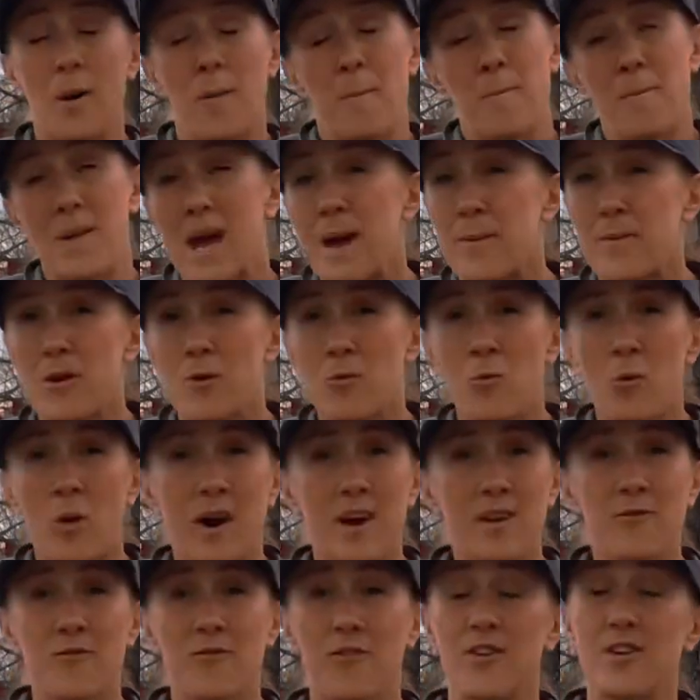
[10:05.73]
maybe
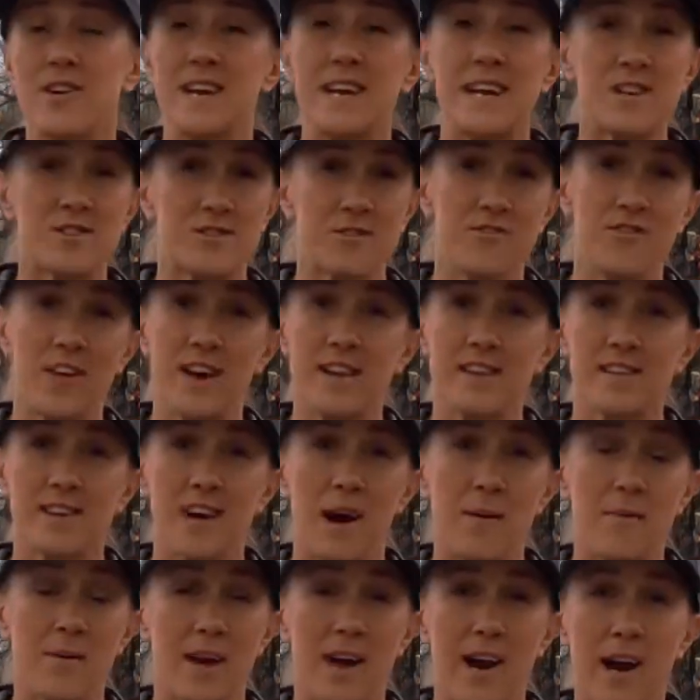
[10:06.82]
one for each event
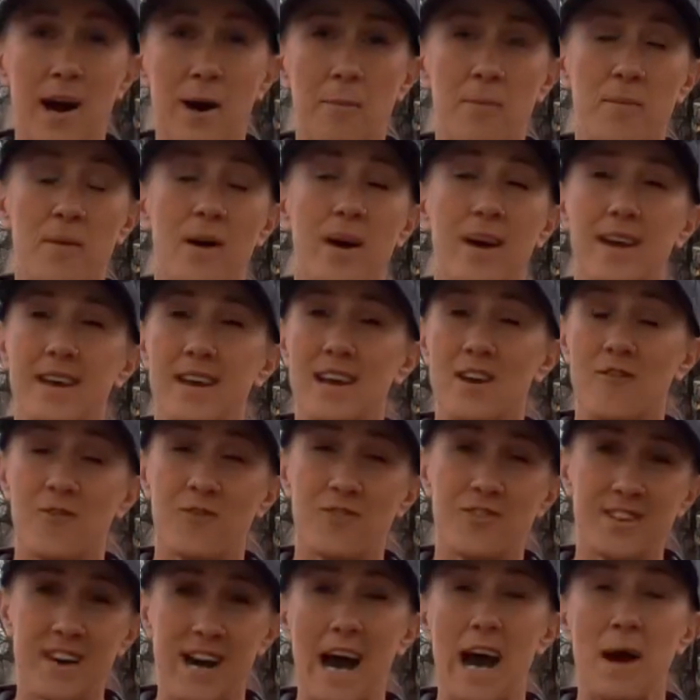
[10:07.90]
coming up
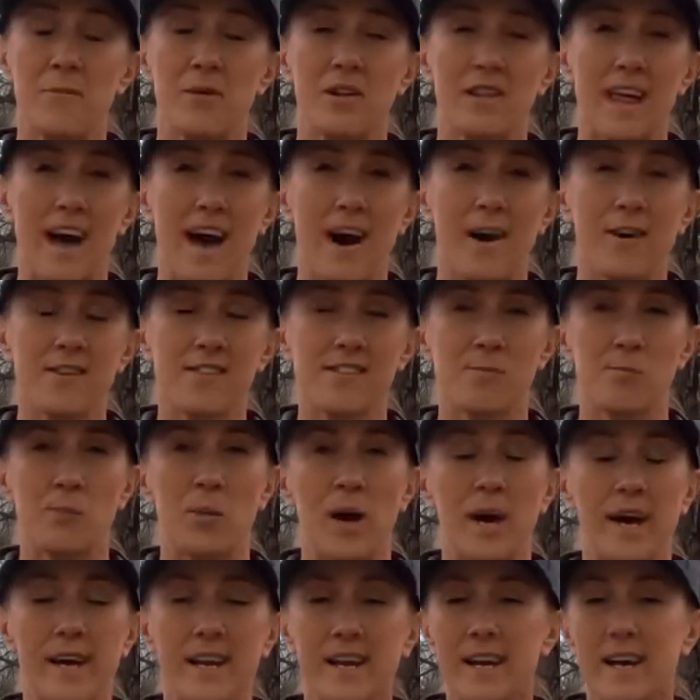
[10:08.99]
if time allows,
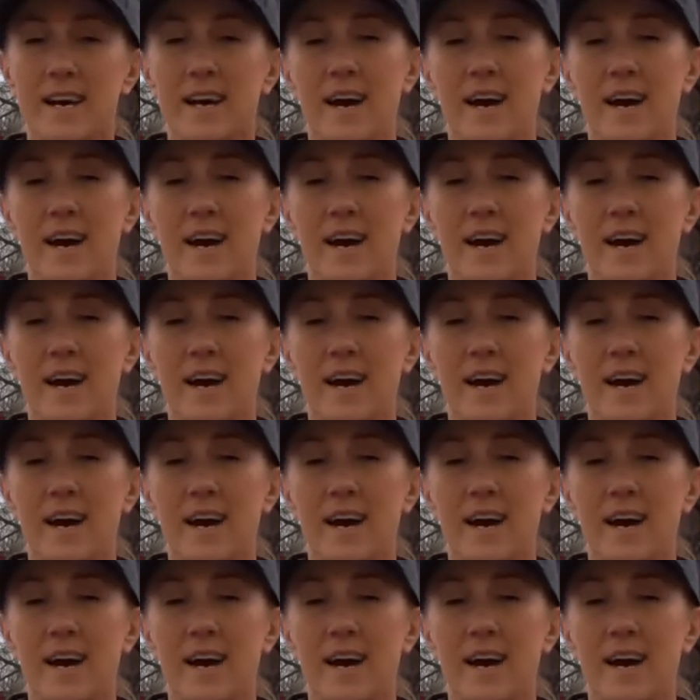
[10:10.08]
but